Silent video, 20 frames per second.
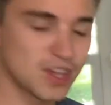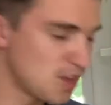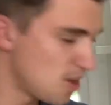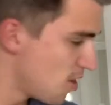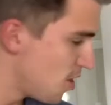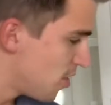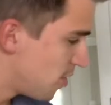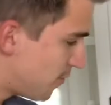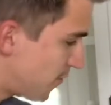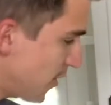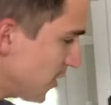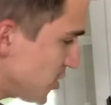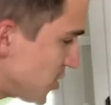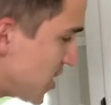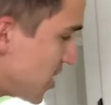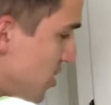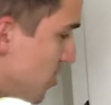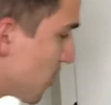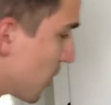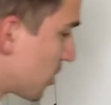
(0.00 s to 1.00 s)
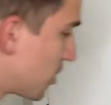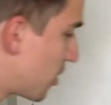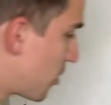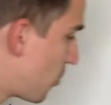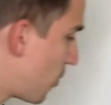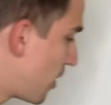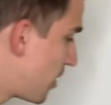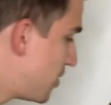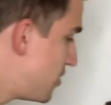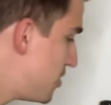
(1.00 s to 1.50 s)
The first thing you are going to
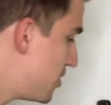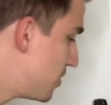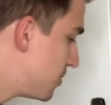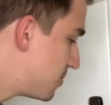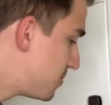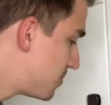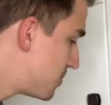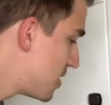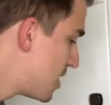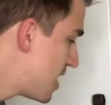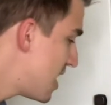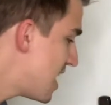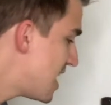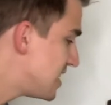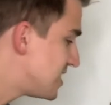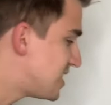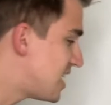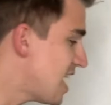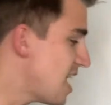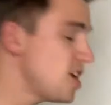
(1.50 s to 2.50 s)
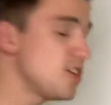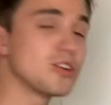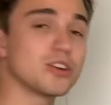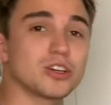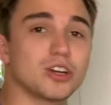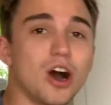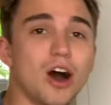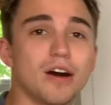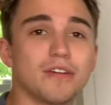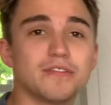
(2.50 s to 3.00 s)
want to do is get your
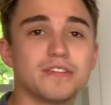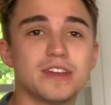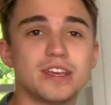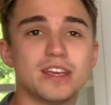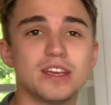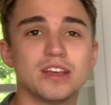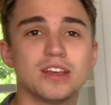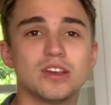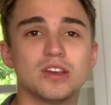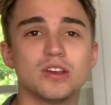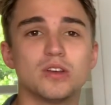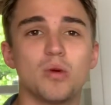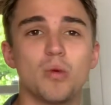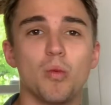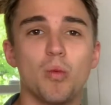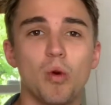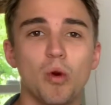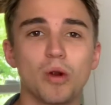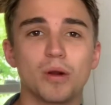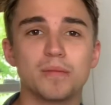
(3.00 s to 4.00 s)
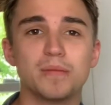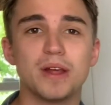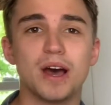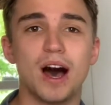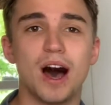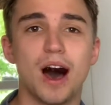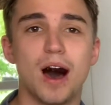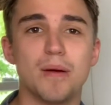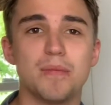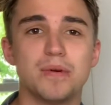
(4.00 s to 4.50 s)
coffee warmed
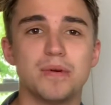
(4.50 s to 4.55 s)
up.